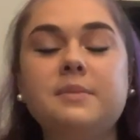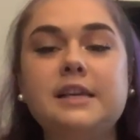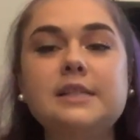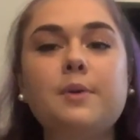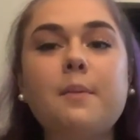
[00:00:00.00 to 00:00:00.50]

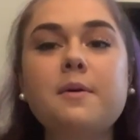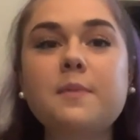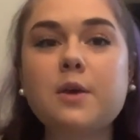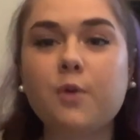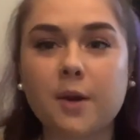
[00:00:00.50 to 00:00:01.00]
He's
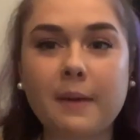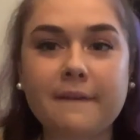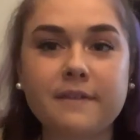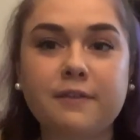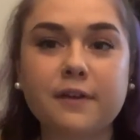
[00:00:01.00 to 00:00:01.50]
probably one of
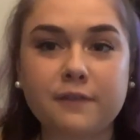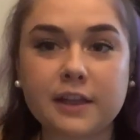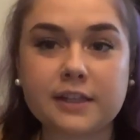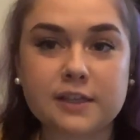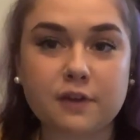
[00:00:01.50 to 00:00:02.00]
my favorite
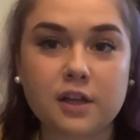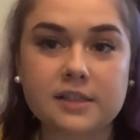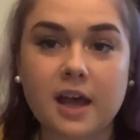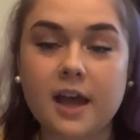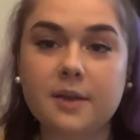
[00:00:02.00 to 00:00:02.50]
villains of all
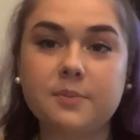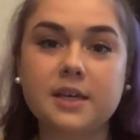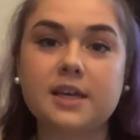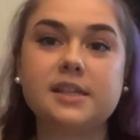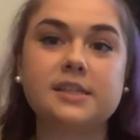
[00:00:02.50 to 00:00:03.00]
time
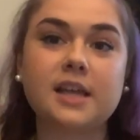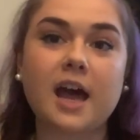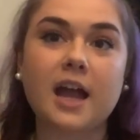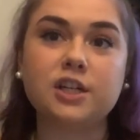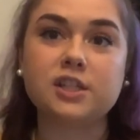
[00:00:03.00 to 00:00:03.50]
because
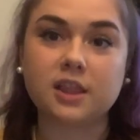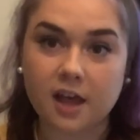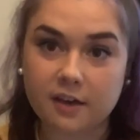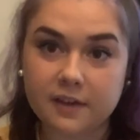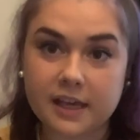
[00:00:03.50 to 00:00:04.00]
I just
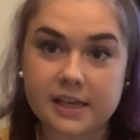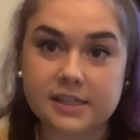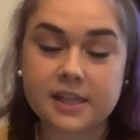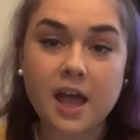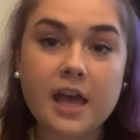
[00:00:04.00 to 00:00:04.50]
love
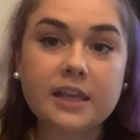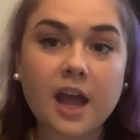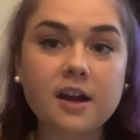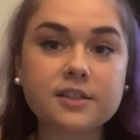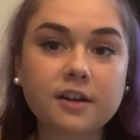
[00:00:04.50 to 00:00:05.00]
his
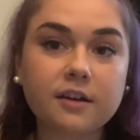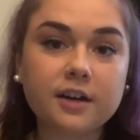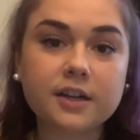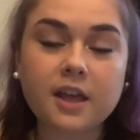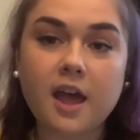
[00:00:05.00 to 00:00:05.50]
character
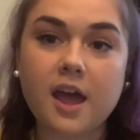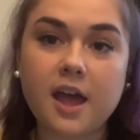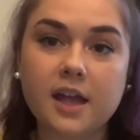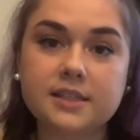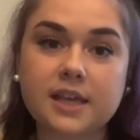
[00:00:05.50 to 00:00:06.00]
arc
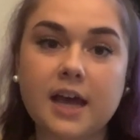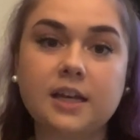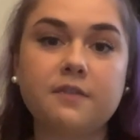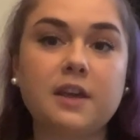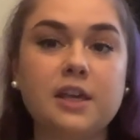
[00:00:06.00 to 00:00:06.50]
and
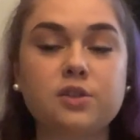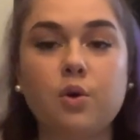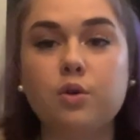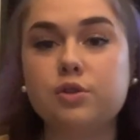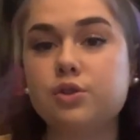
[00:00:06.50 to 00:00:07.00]
kind of his
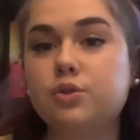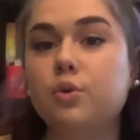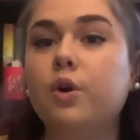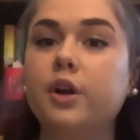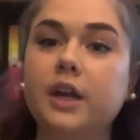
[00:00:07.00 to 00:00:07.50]
whole
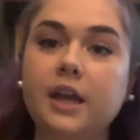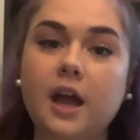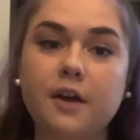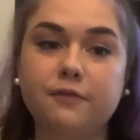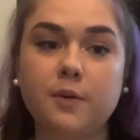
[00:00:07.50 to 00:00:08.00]
story
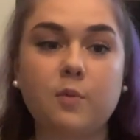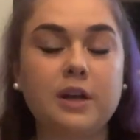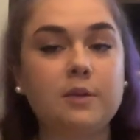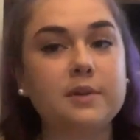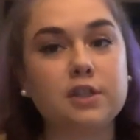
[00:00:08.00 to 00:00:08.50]
from
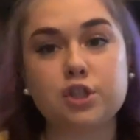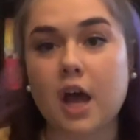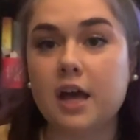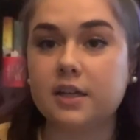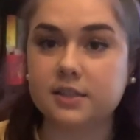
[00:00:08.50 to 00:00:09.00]
when he was a
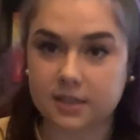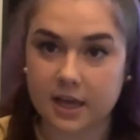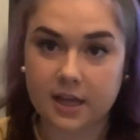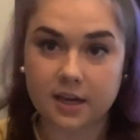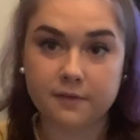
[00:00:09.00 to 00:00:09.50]
child to
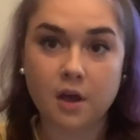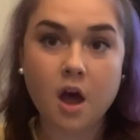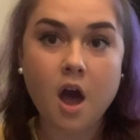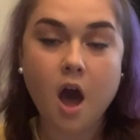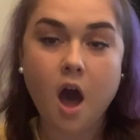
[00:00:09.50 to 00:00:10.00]
kind of
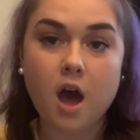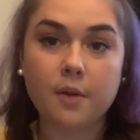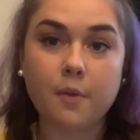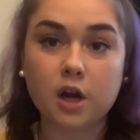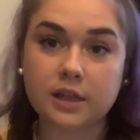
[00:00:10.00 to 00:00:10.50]

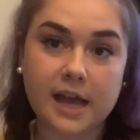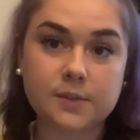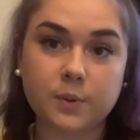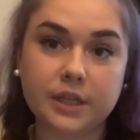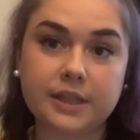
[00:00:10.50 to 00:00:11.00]
our
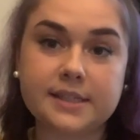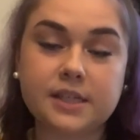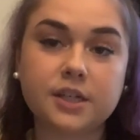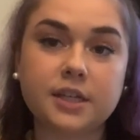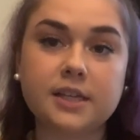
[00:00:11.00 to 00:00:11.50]
last book in the
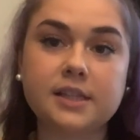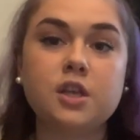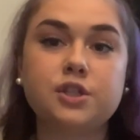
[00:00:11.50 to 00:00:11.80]
series.